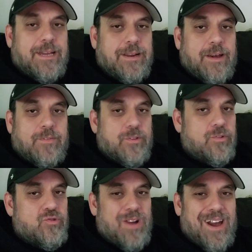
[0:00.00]
And after the
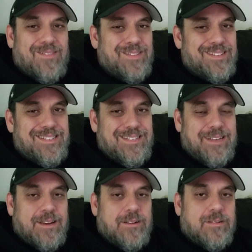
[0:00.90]
draft, I
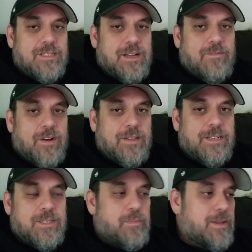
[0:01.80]
don't know, it's not falling
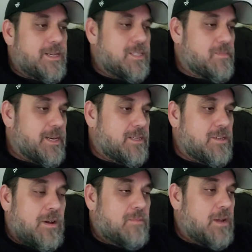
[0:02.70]
into place, man.
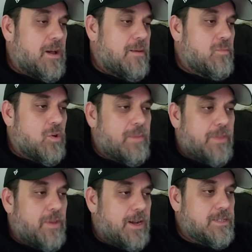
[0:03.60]
So I'll have more of my
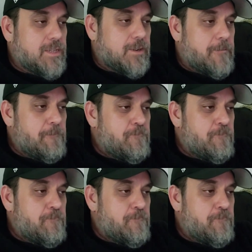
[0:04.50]
thoughts and.